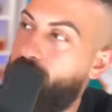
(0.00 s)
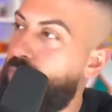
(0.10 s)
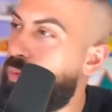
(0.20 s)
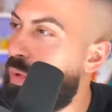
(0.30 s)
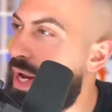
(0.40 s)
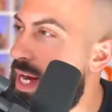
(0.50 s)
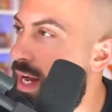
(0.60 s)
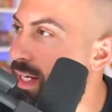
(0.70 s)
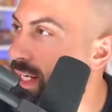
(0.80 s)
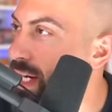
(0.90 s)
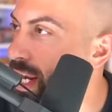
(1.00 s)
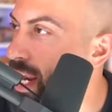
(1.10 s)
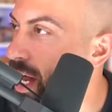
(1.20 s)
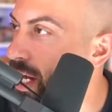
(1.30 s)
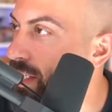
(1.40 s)
to grade. How do you get a
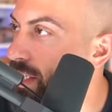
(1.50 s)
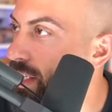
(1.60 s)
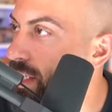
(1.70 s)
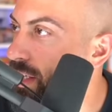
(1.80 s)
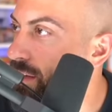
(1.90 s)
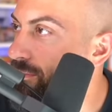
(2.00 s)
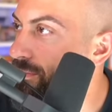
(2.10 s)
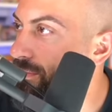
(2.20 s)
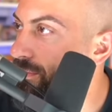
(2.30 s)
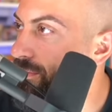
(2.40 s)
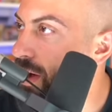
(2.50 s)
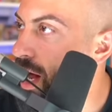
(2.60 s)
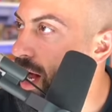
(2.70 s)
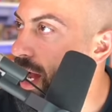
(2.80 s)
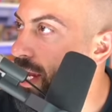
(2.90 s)
nine
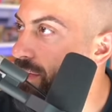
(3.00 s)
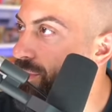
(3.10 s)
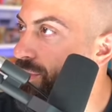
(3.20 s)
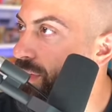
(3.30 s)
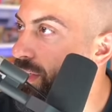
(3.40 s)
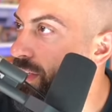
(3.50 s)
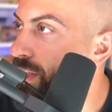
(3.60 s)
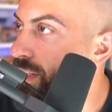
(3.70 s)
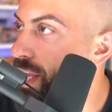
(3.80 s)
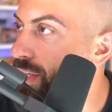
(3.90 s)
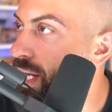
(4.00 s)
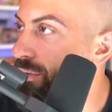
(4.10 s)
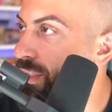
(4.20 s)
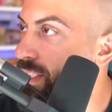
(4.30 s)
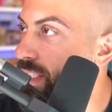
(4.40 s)
five? Yeah, you can
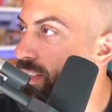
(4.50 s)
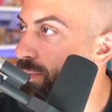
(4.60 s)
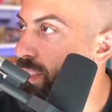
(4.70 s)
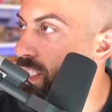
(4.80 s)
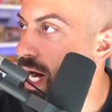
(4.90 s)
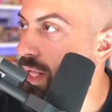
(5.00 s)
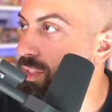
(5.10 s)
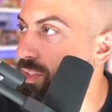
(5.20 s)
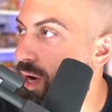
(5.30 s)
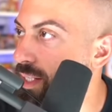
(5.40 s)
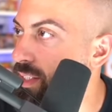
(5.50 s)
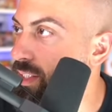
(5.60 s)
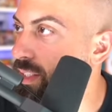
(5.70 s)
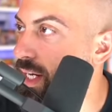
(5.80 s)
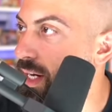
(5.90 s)
definitely see there's a bunch of hollow scratches
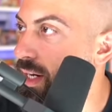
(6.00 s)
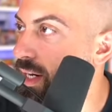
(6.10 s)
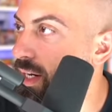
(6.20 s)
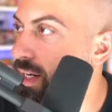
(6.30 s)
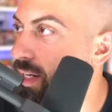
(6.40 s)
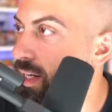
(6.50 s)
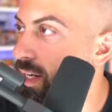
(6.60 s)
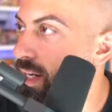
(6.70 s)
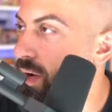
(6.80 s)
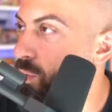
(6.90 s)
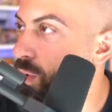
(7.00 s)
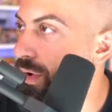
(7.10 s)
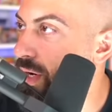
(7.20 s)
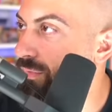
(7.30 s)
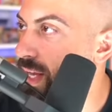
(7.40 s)
in there. I
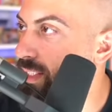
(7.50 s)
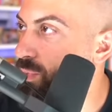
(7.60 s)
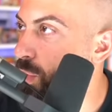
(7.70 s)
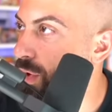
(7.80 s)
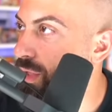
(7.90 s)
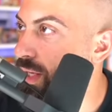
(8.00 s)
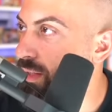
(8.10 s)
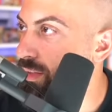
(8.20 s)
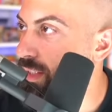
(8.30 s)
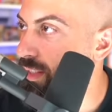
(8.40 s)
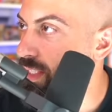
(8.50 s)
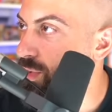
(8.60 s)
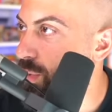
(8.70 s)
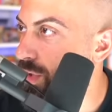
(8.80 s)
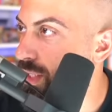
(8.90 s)
wonder if that's worth. I don't think that's
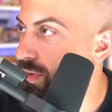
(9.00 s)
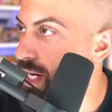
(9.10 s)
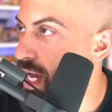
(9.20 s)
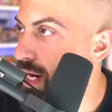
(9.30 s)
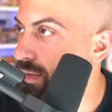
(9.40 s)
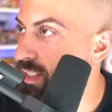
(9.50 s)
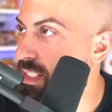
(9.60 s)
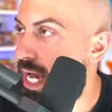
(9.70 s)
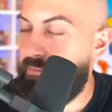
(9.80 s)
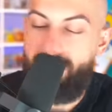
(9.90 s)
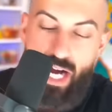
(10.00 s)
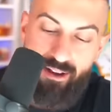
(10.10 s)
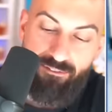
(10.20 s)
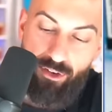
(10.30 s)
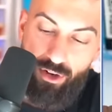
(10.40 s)
worthy of a nine because nine
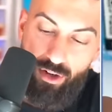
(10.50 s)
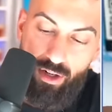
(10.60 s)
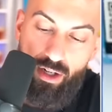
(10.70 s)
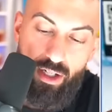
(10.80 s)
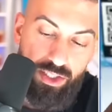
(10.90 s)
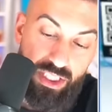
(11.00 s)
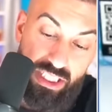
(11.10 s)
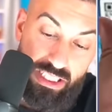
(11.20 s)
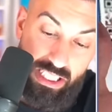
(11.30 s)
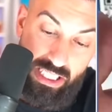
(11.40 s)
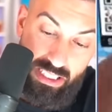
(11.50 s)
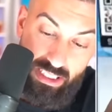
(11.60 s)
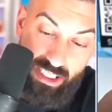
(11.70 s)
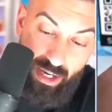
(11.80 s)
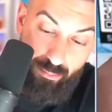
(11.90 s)
five for C G C is
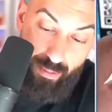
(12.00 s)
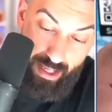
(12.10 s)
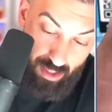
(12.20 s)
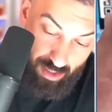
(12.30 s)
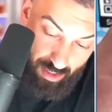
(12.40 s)
gem mint.